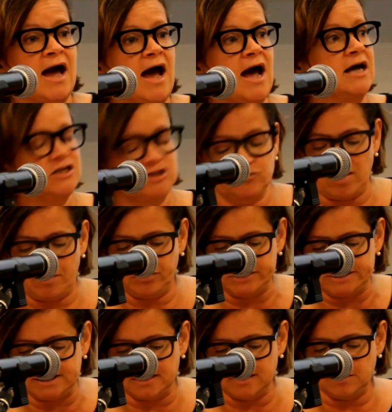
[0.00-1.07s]
as
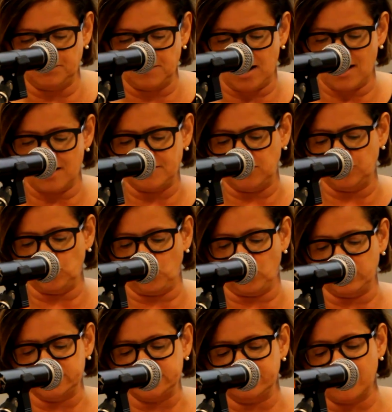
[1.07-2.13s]
represented in the
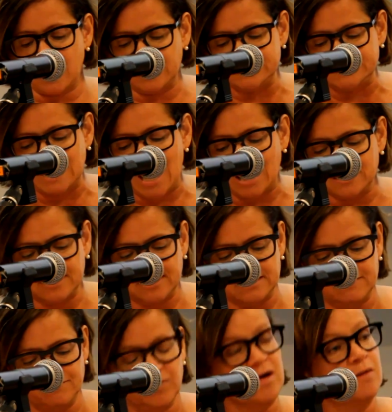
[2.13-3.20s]
works of Hans
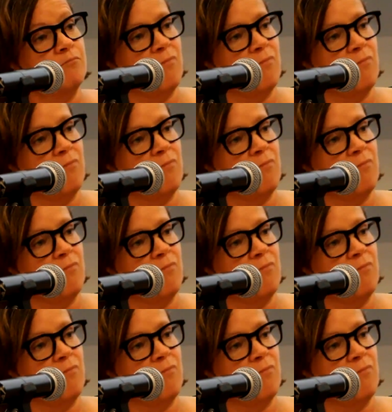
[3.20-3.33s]
Haacke,